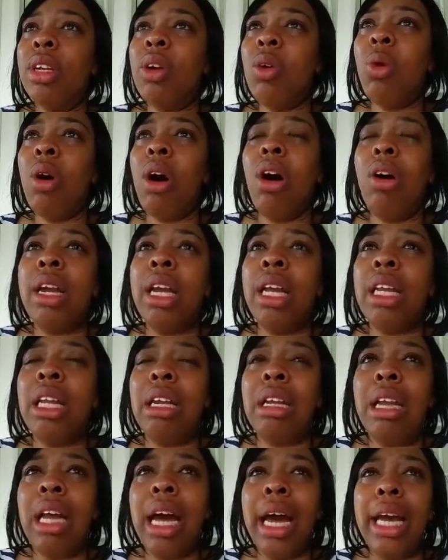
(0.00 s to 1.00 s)
Walk in the
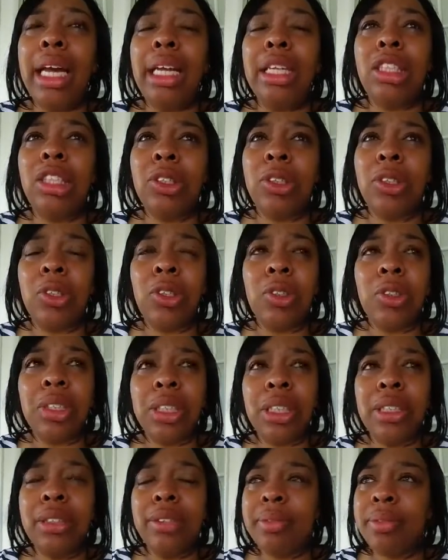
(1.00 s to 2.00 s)
light,
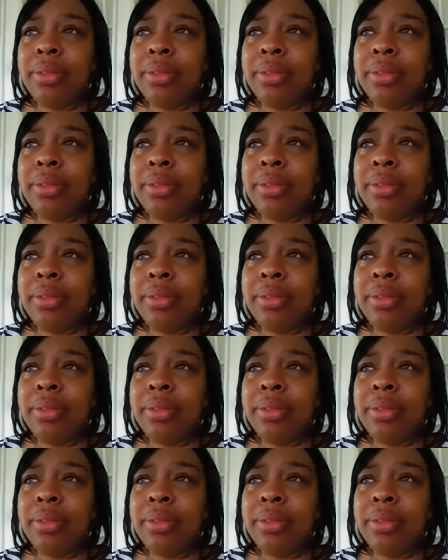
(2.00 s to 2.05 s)
children.